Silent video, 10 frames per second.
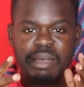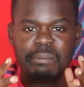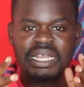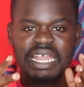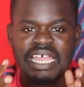
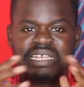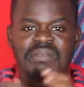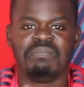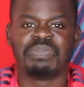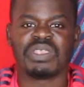number
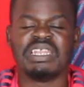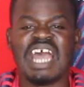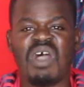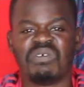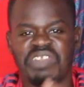nine.
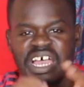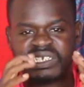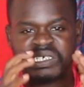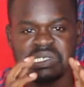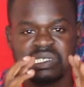Now
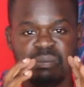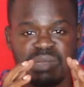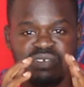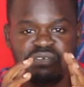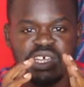that is the
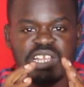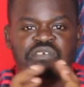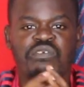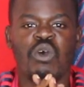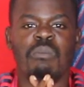
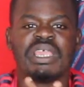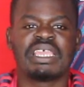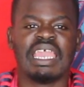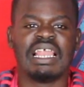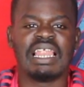midfield for
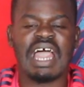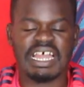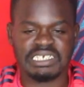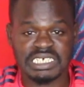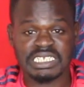Mikel
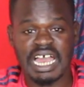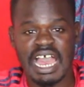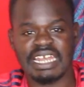Arteta.